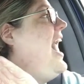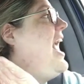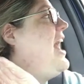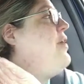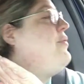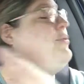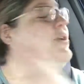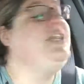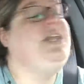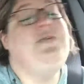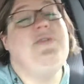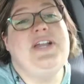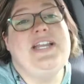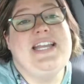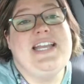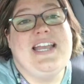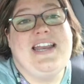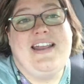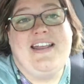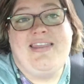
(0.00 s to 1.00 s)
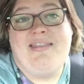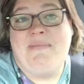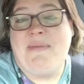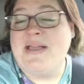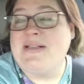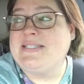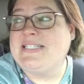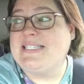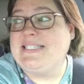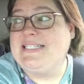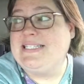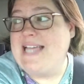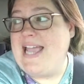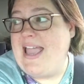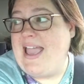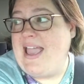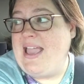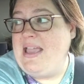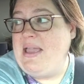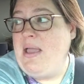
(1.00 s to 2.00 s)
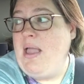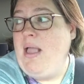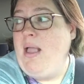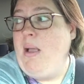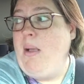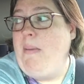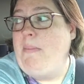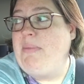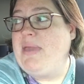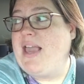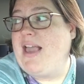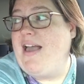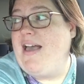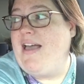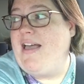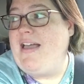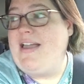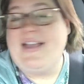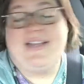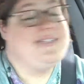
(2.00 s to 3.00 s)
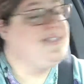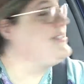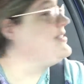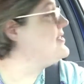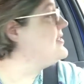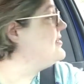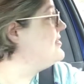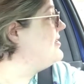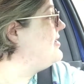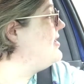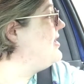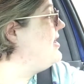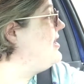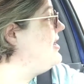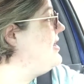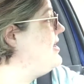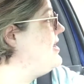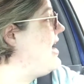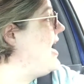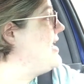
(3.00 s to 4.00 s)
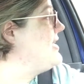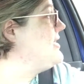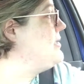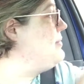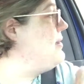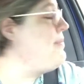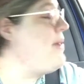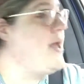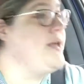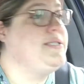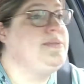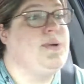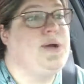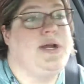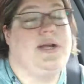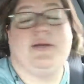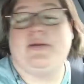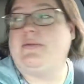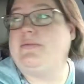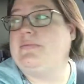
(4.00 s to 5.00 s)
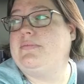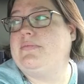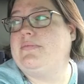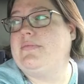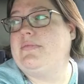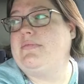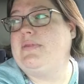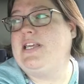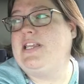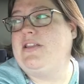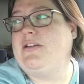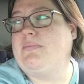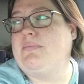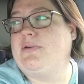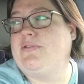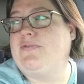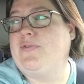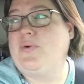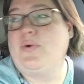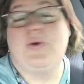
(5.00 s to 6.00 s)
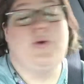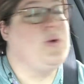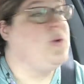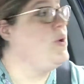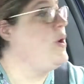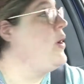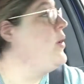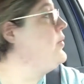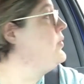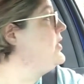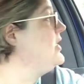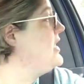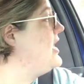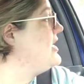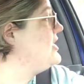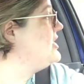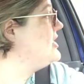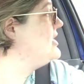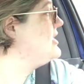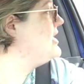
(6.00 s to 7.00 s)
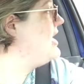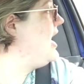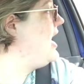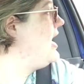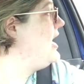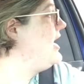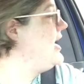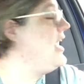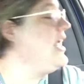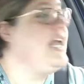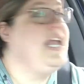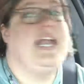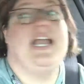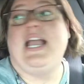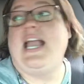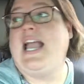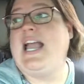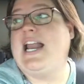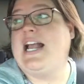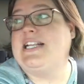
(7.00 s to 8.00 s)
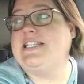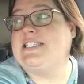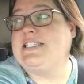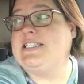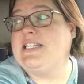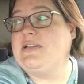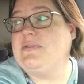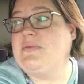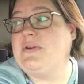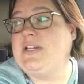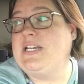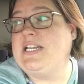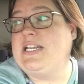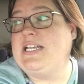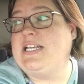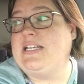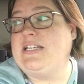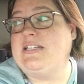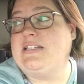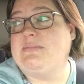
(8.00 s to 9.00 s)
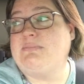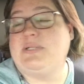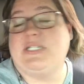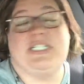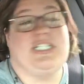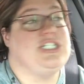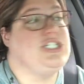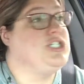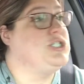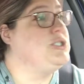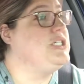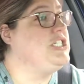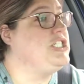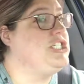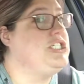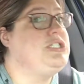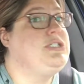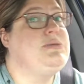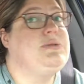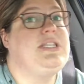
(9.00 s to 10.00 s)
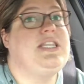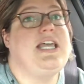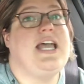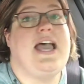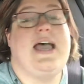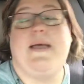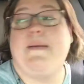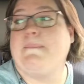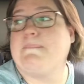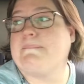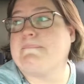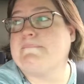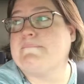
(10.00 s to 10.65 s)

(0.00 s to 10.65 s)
And I really wanted to get it in the mail today because it has to be postmarked either before or on election day, and I just didn't want any potential issues with that.